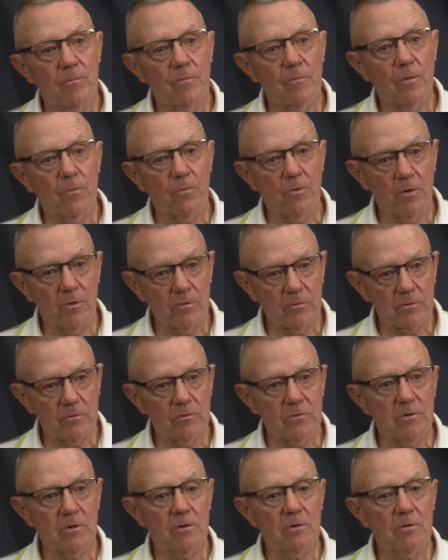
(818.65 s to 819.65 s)
my brother
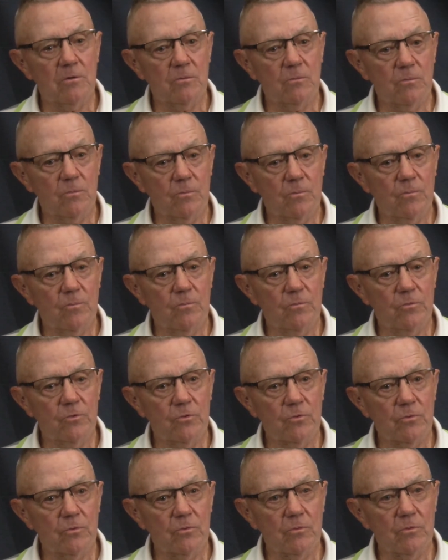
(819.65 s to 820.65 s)
continued
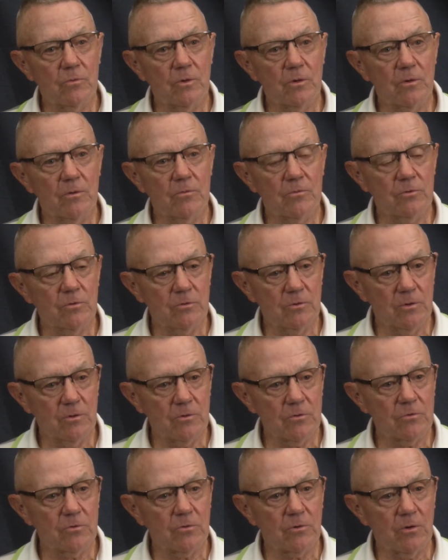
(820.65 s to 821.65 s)
till 2
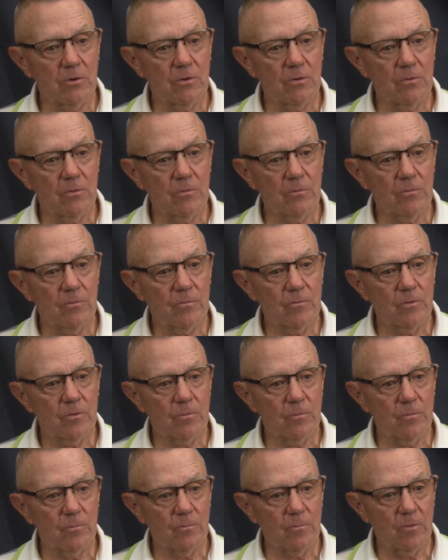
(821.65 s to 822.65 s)
years ago,
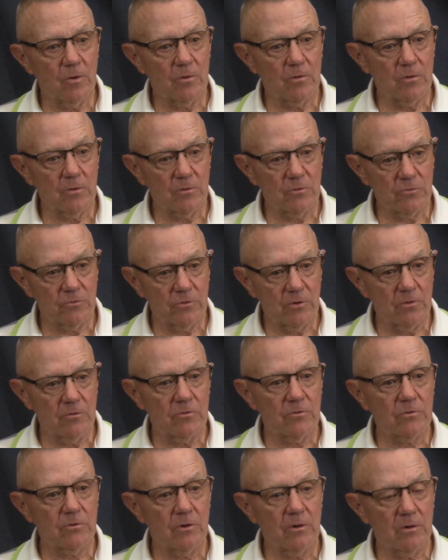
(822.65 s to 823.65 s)
and my youngest
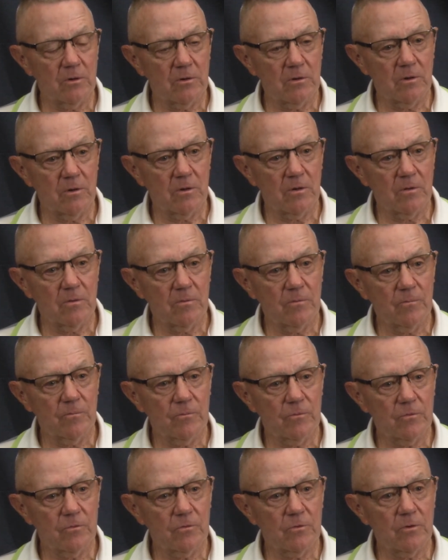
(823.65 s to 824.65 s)
son's got it now.
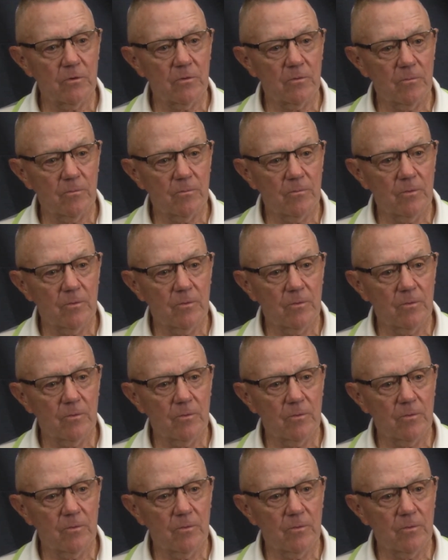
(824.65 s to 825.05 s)
So.